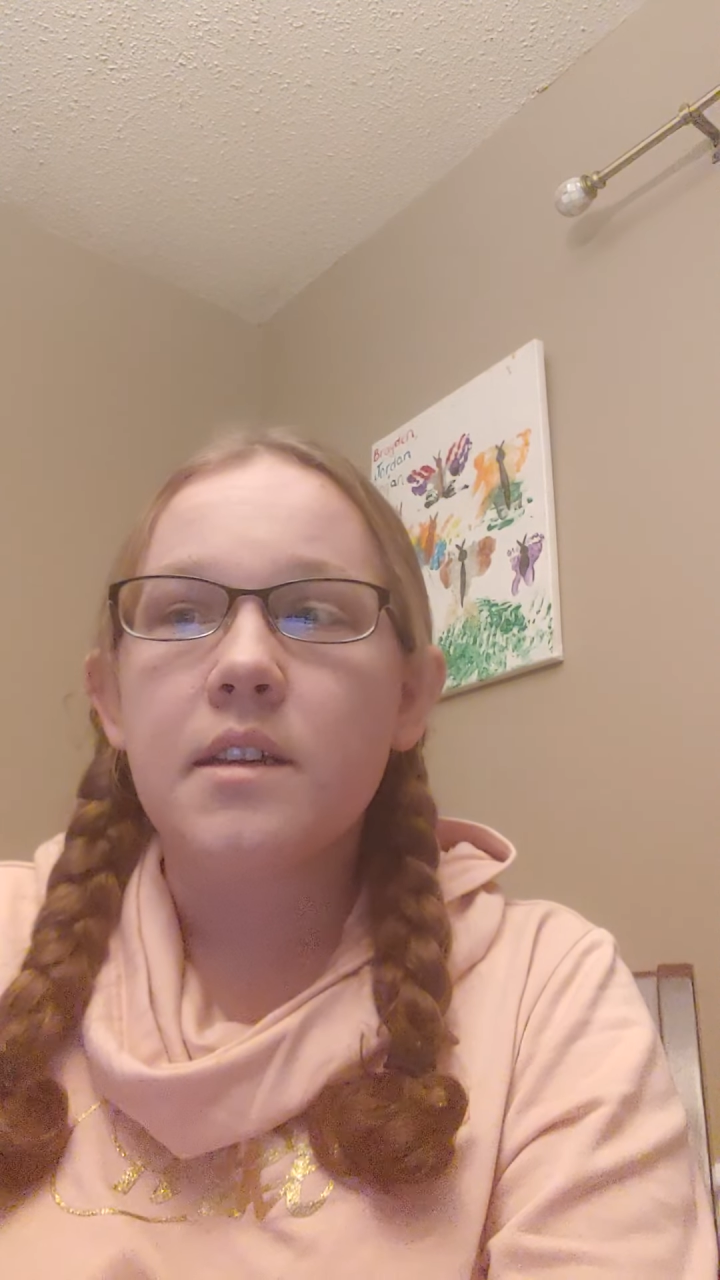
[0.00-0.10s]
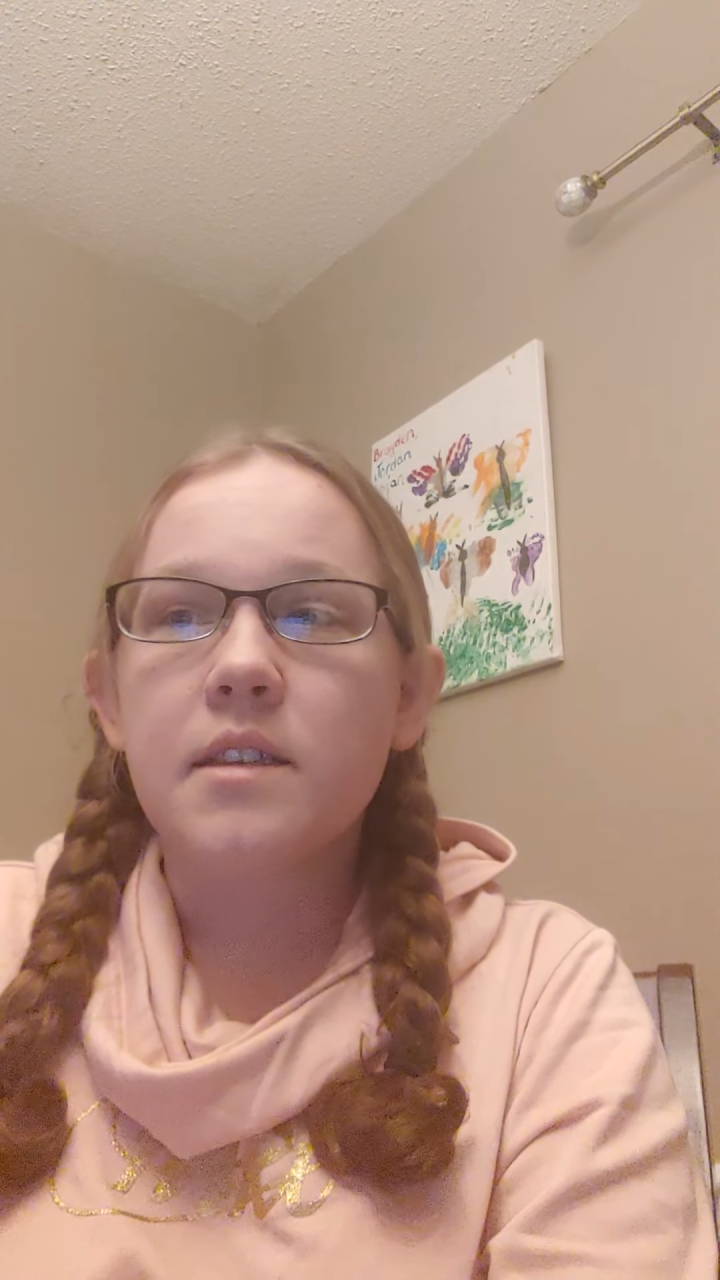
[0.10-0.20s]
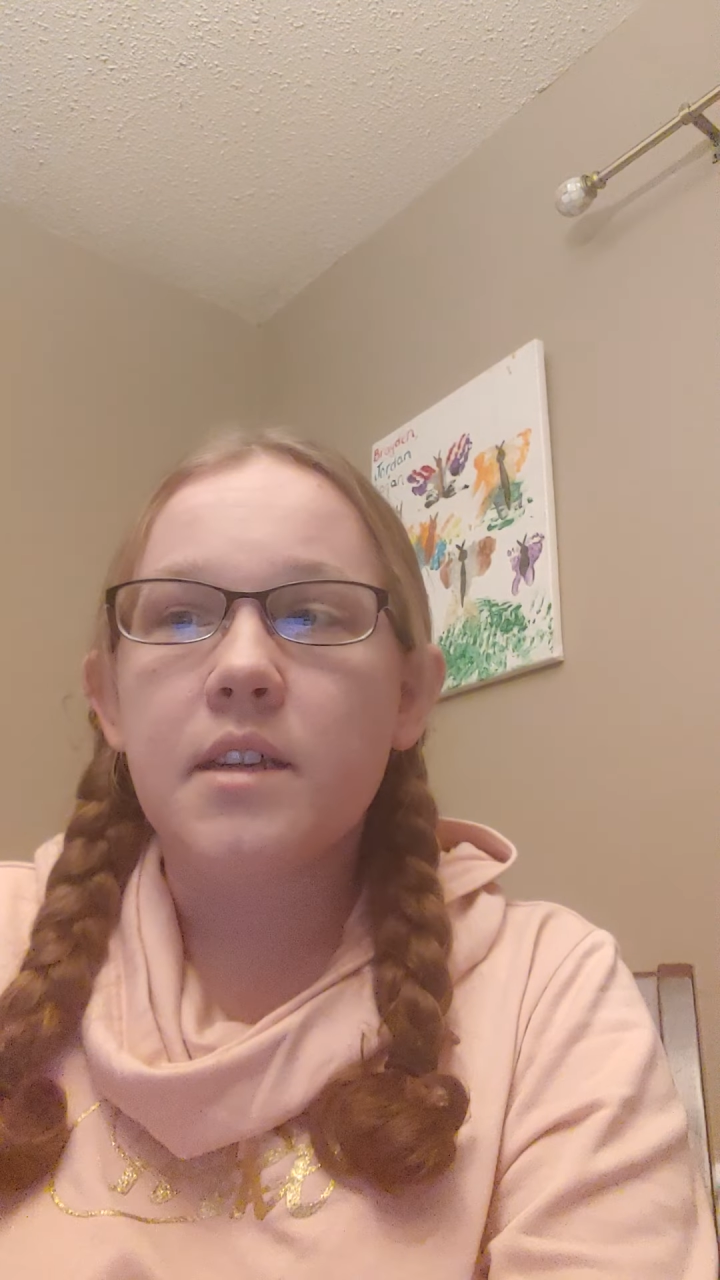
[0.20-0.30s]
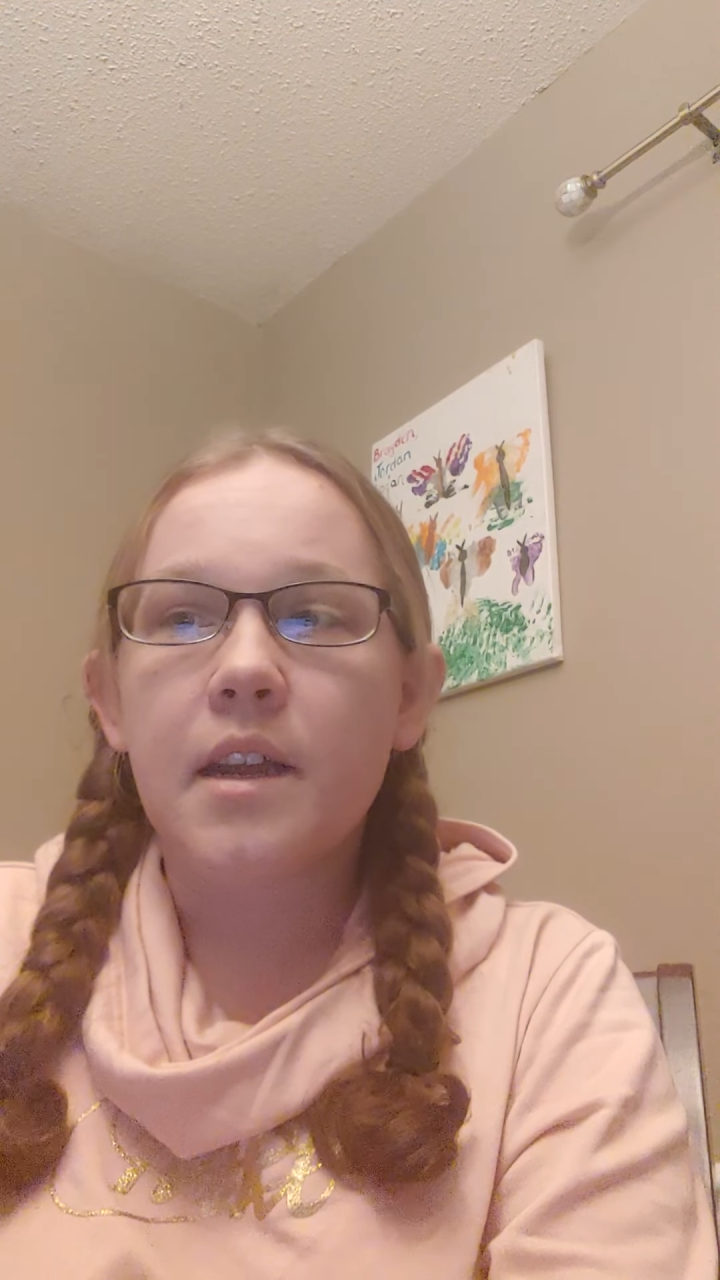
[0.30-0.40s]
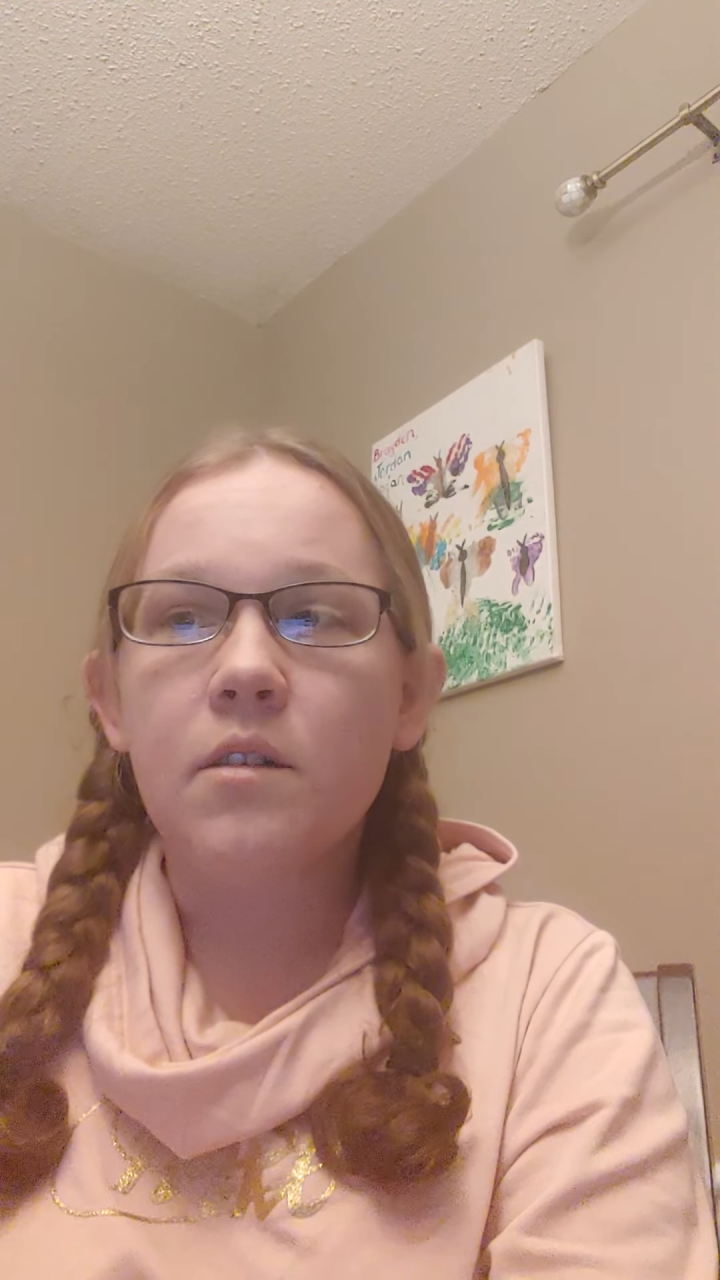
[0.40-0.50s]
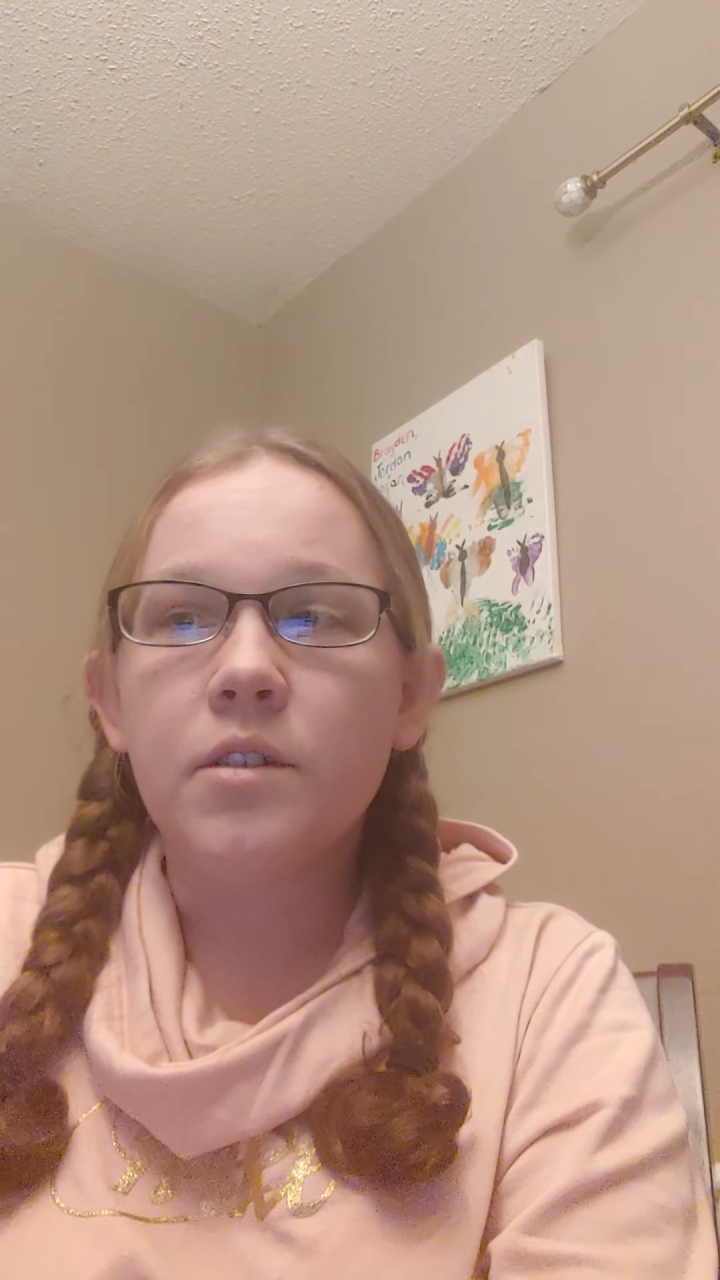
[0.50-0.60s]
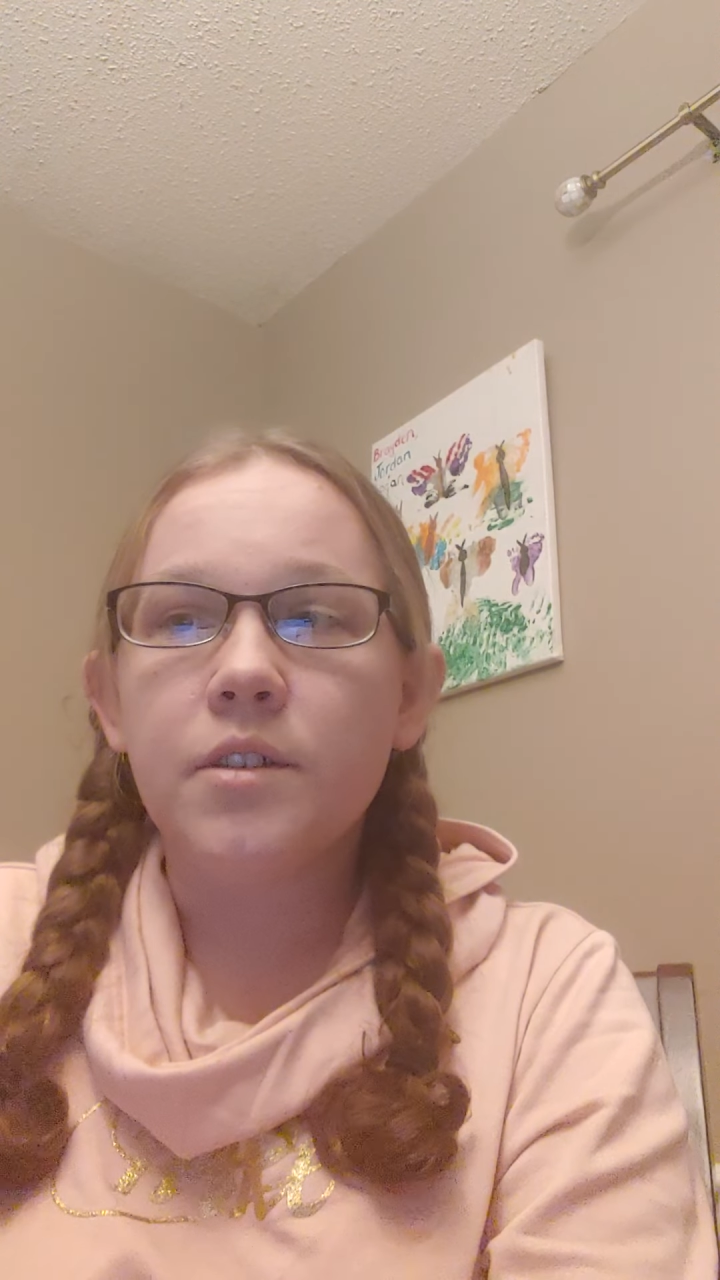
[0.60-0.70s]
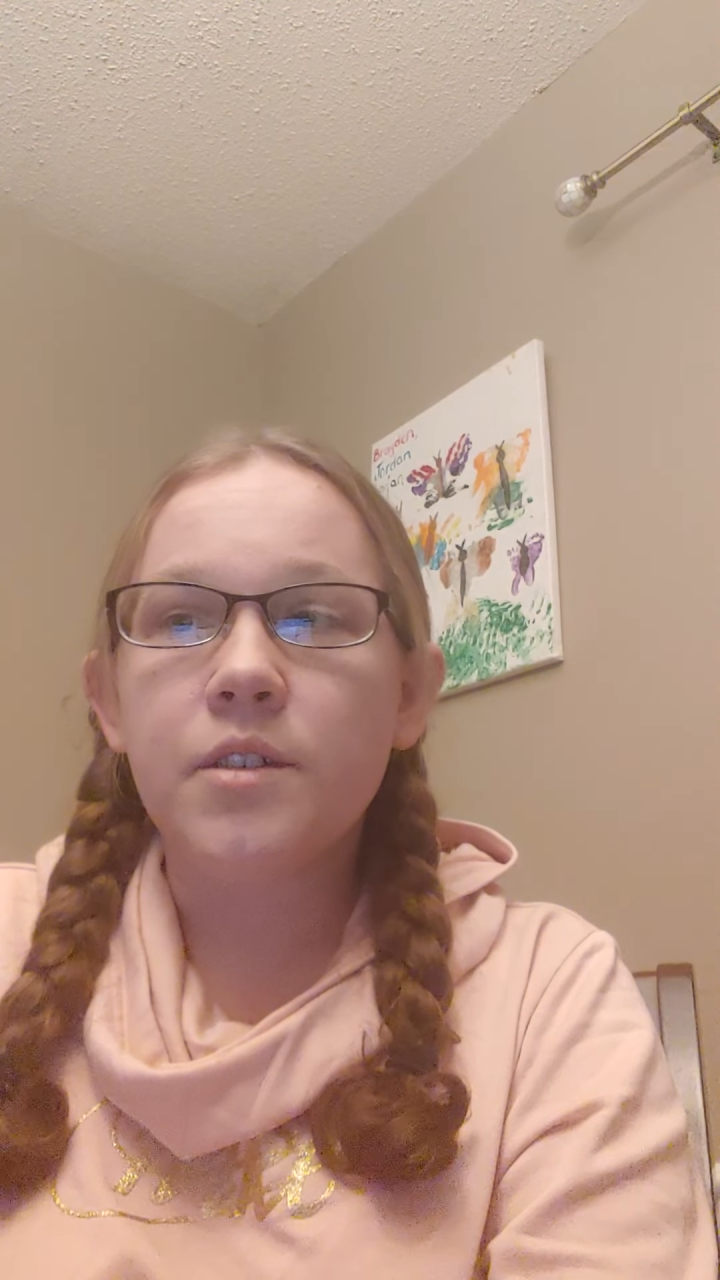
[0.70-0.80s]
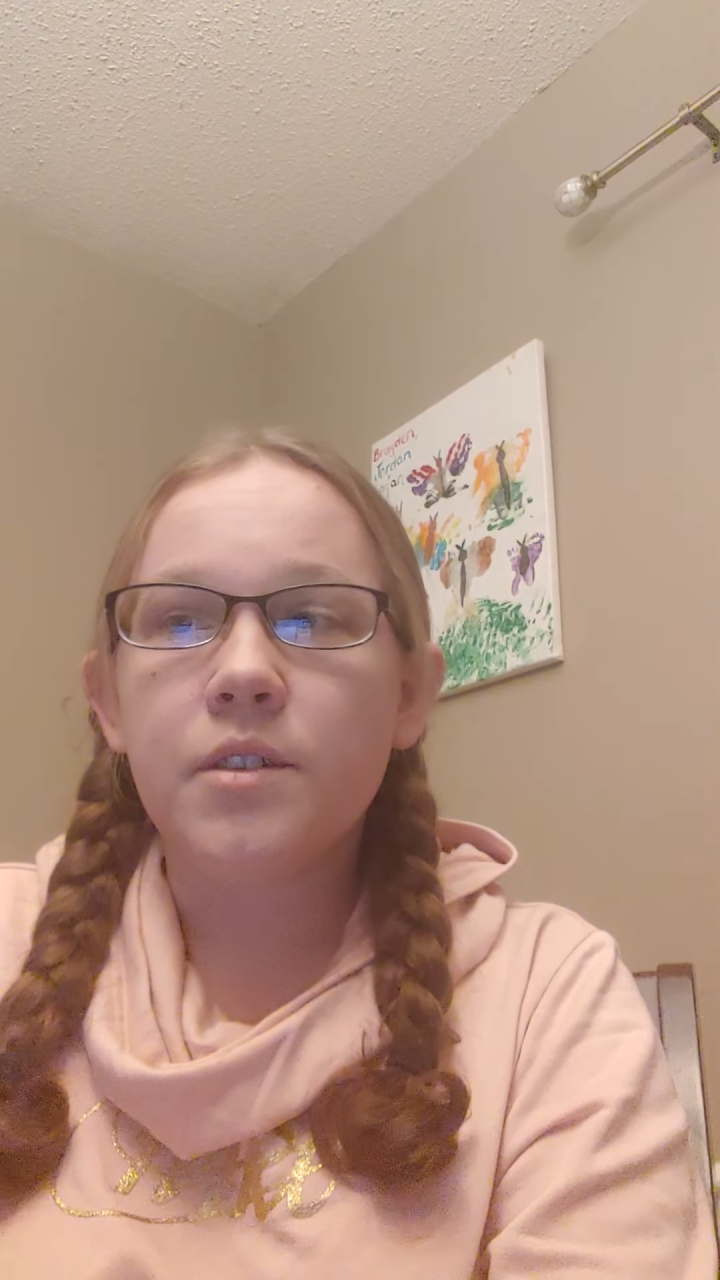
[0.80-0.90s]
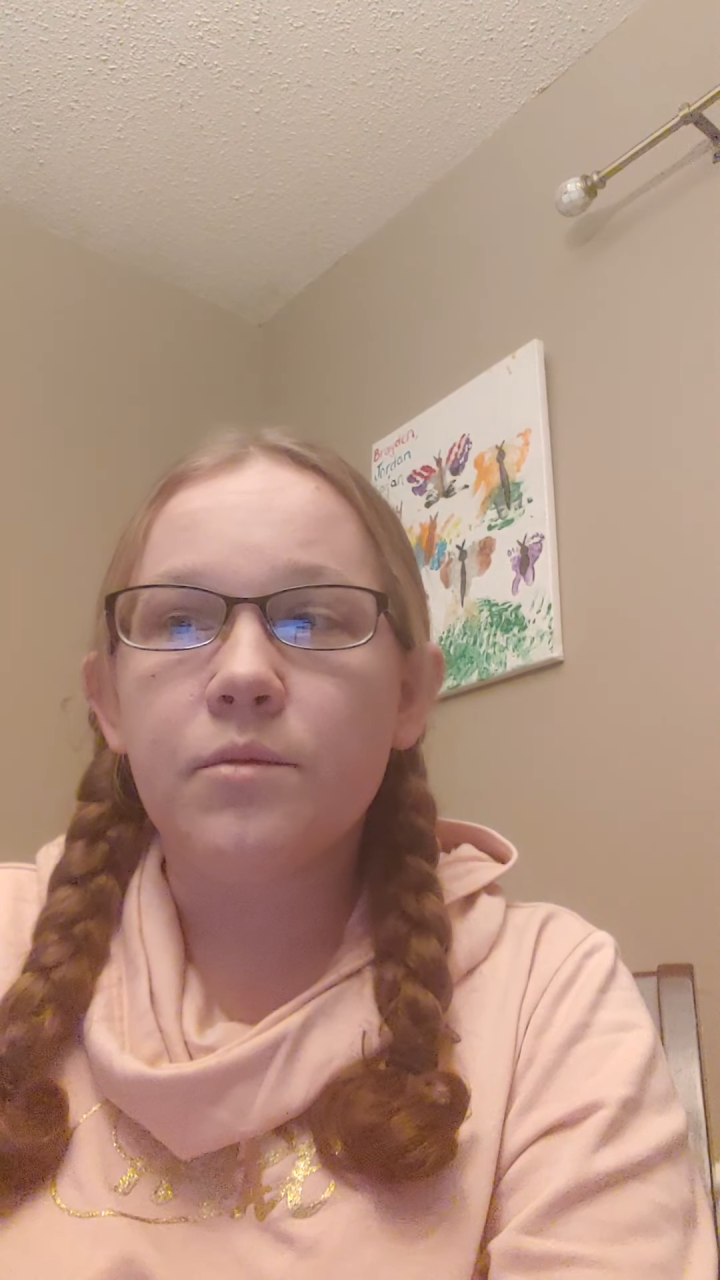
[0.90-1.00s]

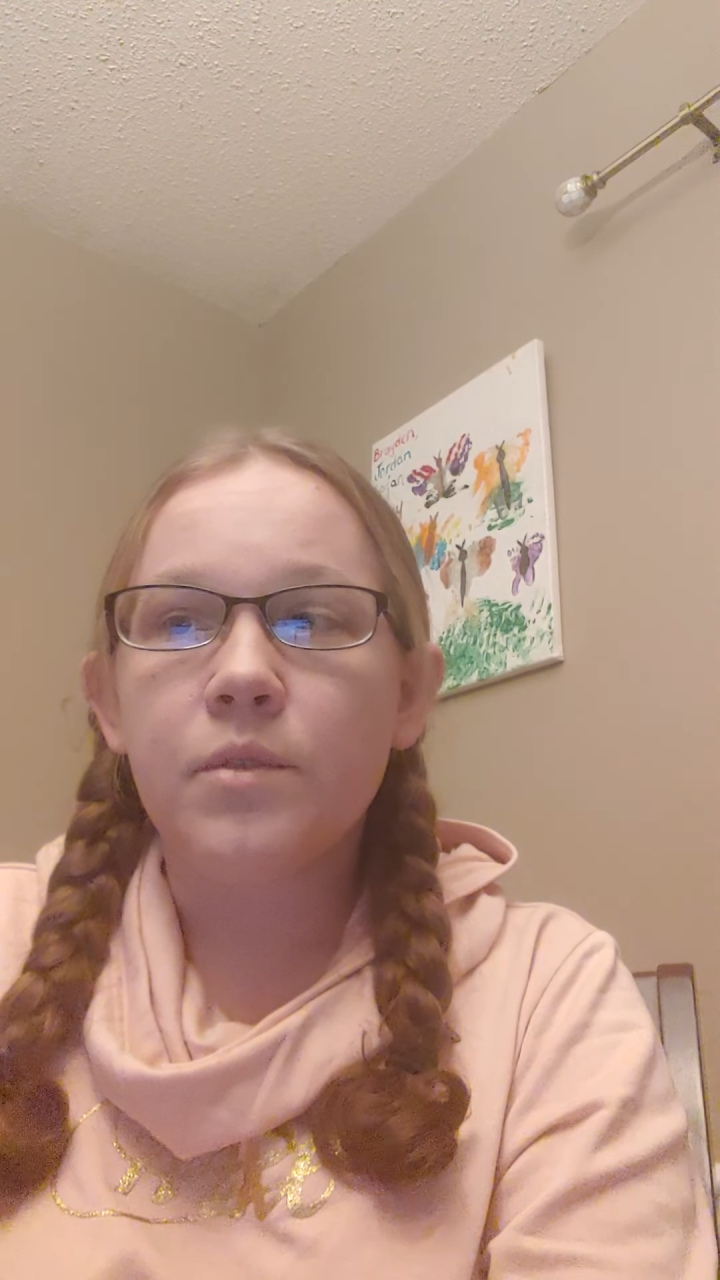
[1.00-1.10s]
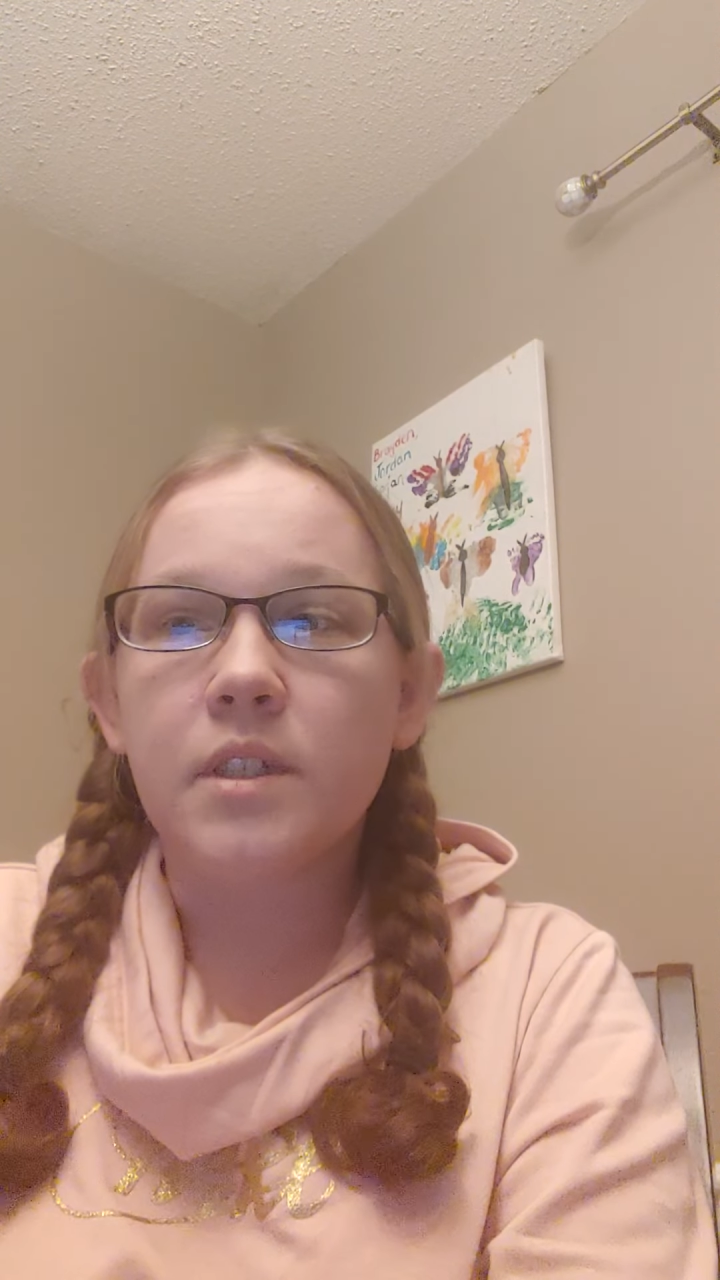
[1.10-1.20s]
Stakeholders